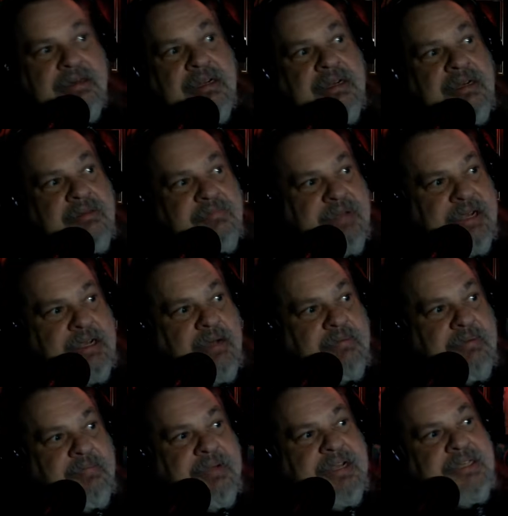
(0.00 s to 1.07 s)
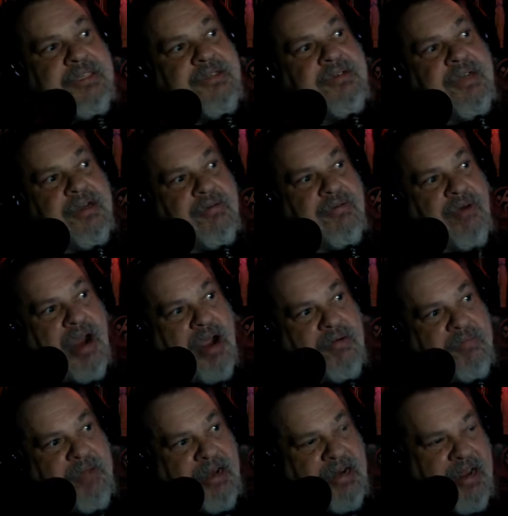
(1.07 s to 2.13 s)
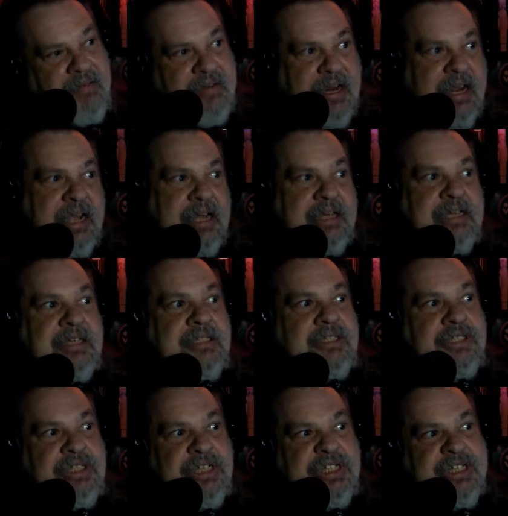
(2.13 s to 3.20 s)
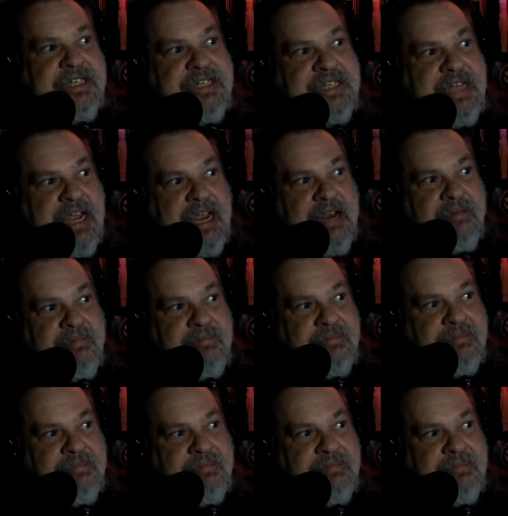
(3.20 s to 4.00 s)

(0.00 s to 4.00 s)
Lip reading: pick up the pencil and write with my left hand, just the same.